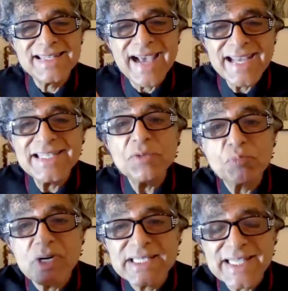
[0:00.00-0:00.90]

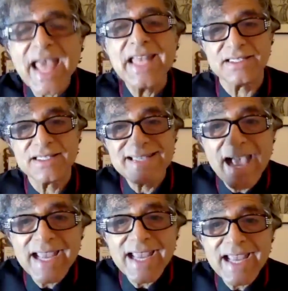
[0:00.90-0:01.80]
90%
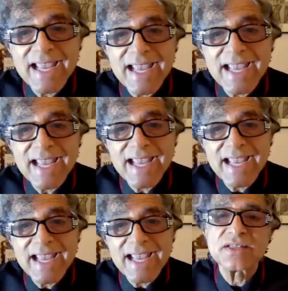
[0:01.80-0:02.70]

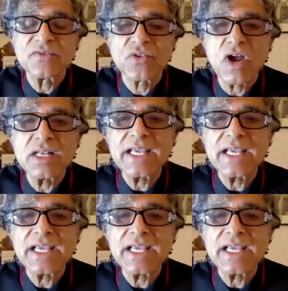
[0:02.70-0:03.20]
90% of